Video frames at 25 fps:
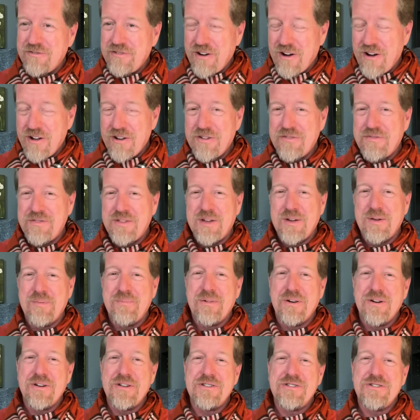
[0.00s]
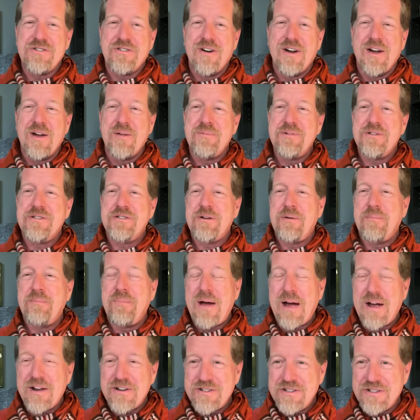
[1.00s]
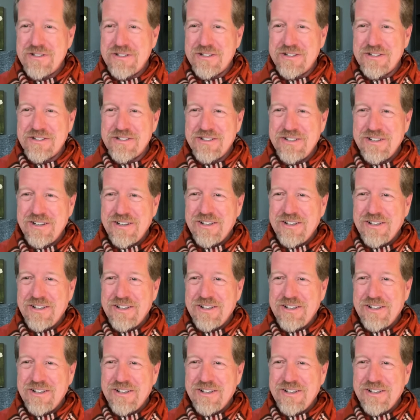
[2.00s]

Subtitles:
All of them are described as compassionate.